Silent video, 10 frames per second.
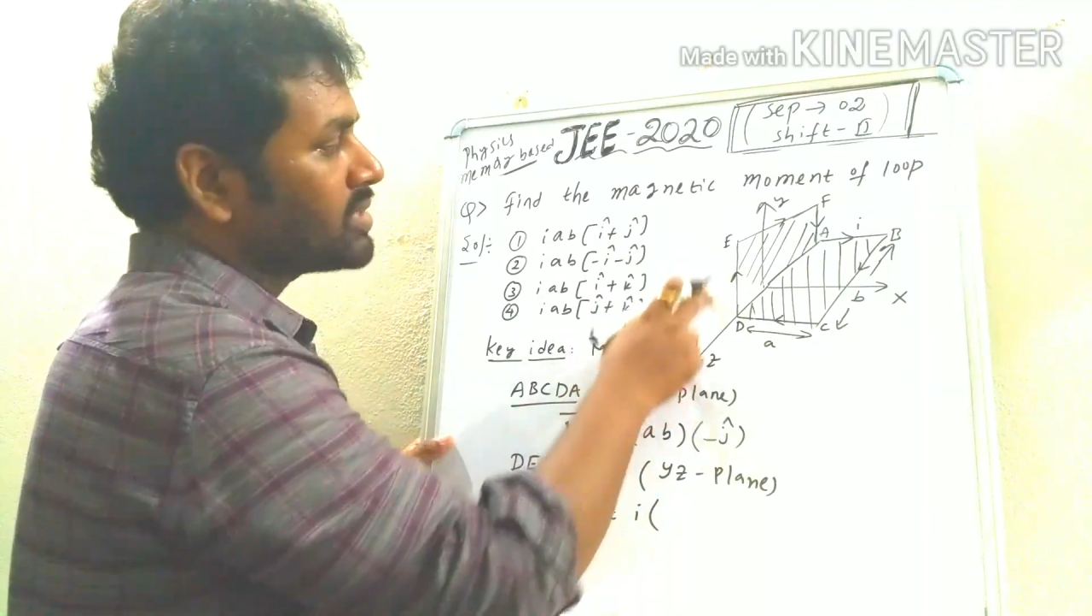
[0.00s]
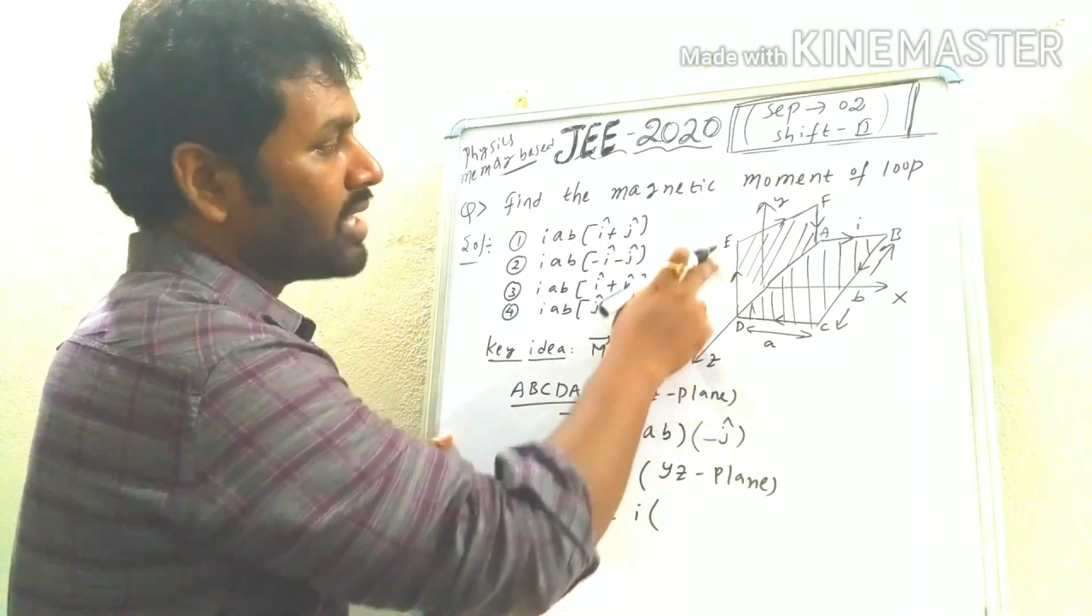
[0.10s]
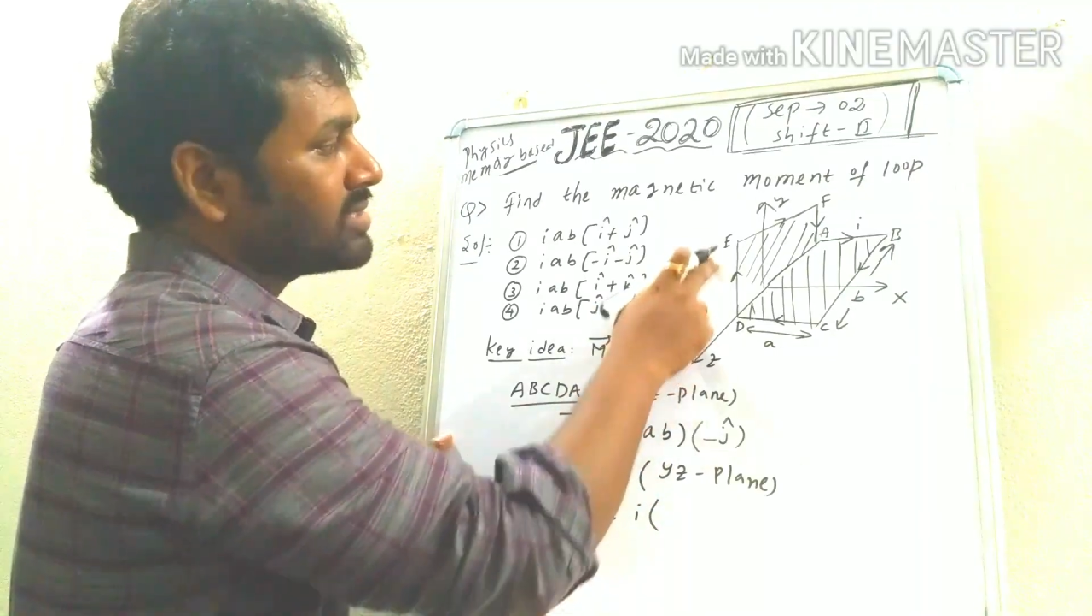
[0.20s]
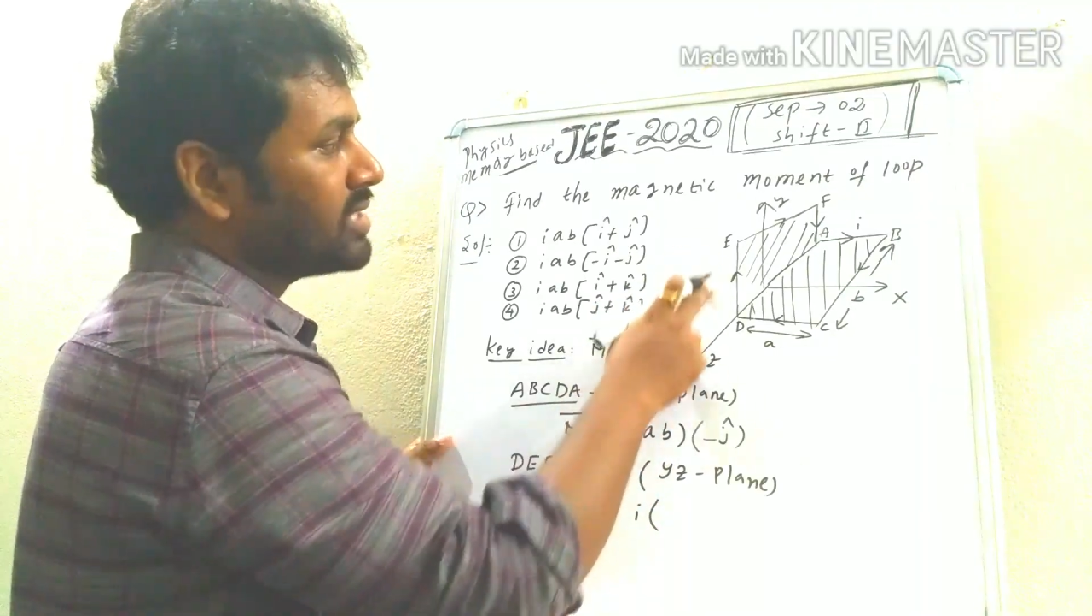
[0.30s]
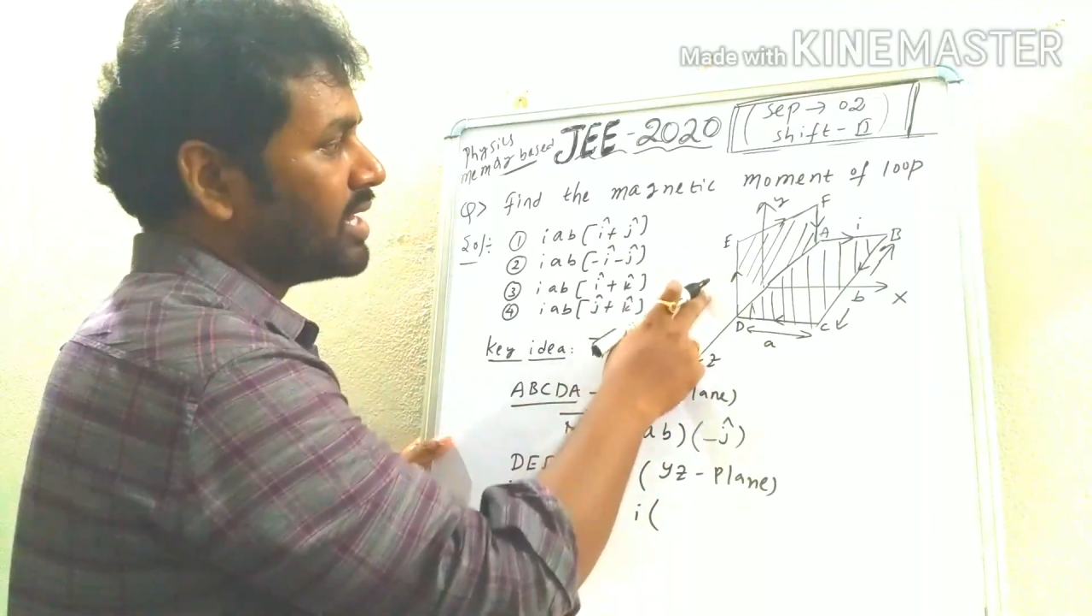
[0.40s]

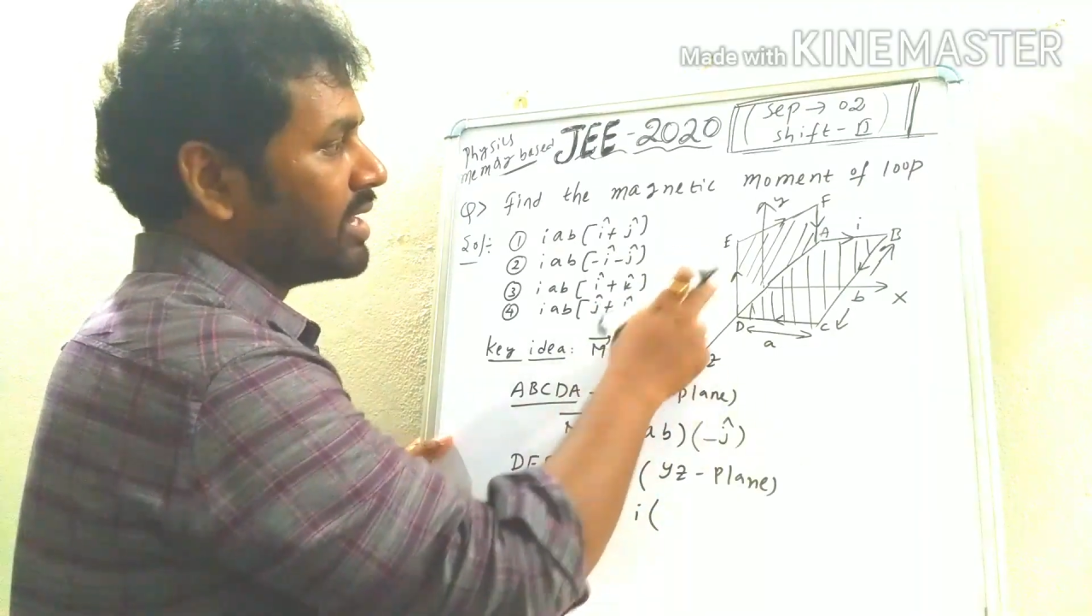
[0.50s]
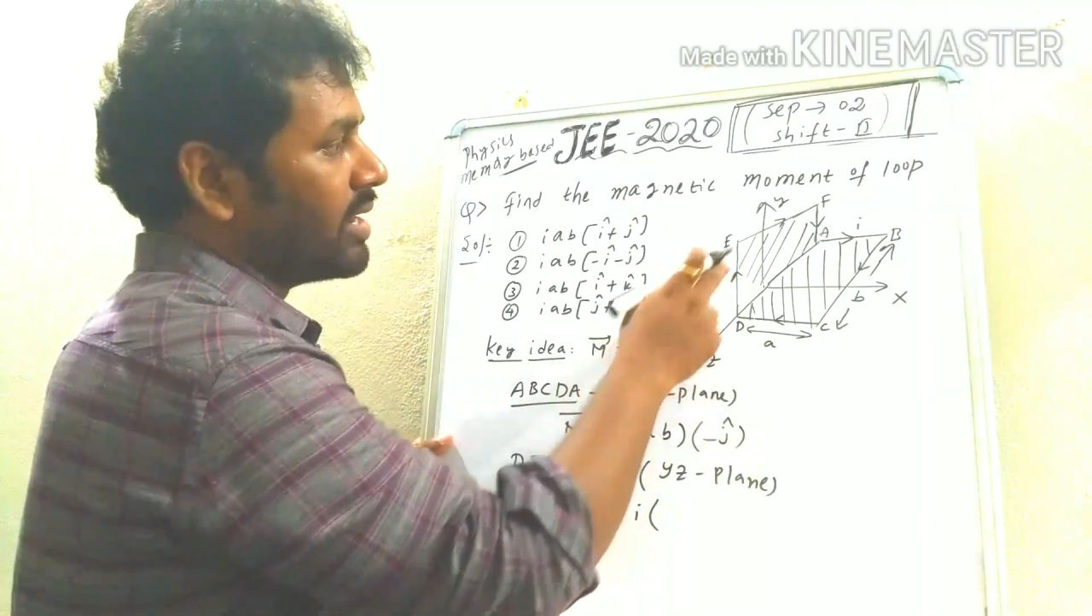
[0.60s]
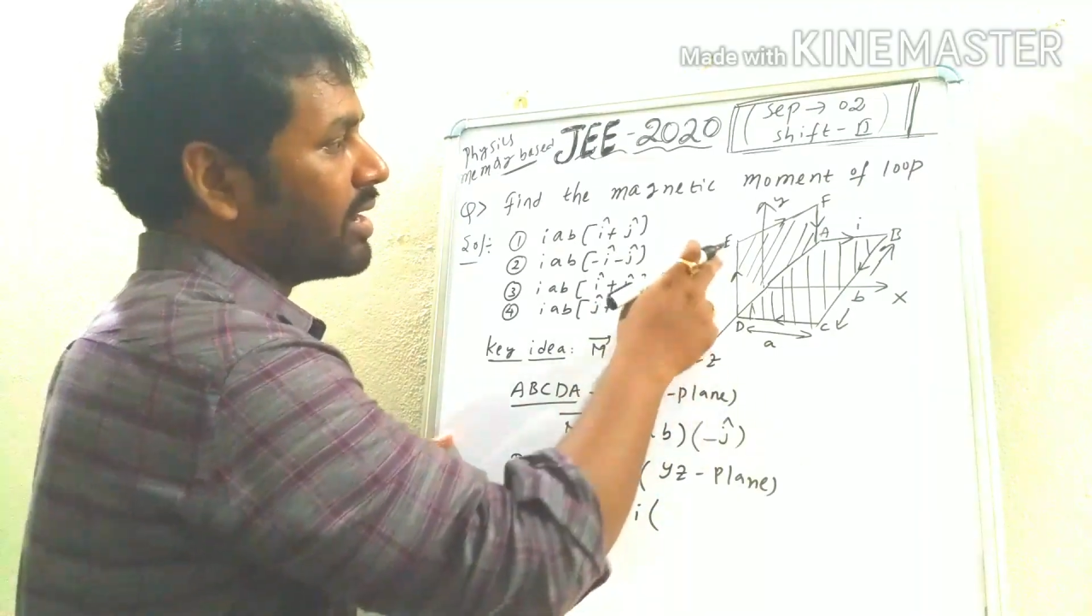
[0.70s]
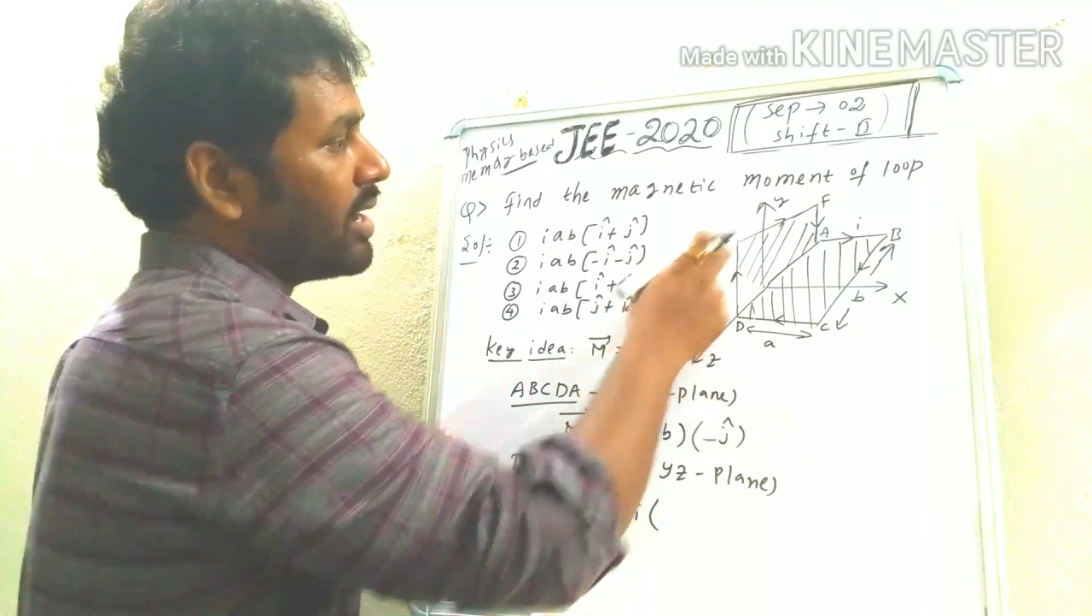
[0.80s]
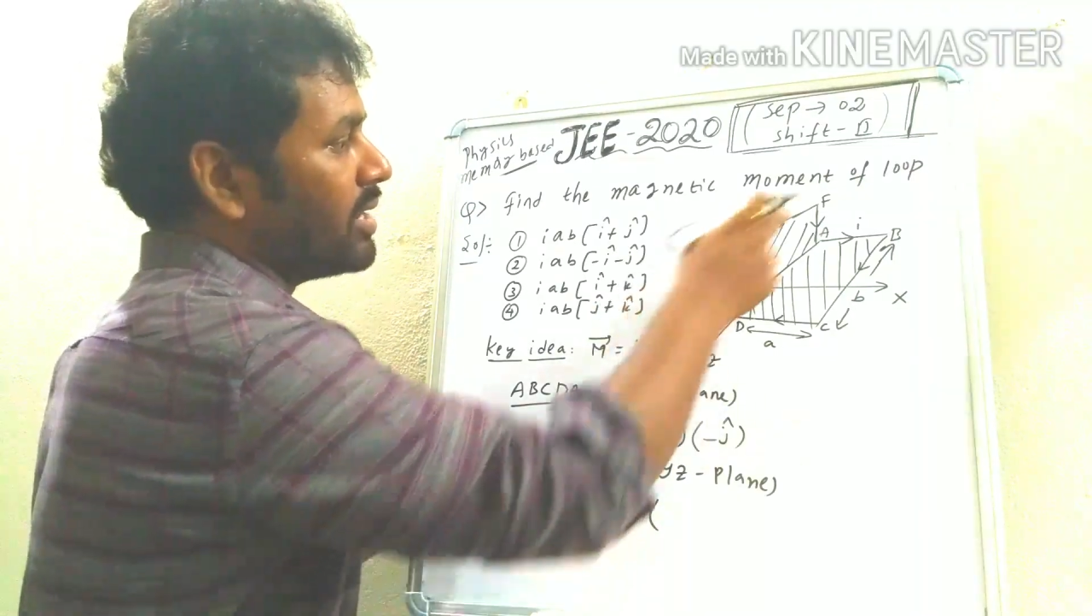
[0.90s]
as A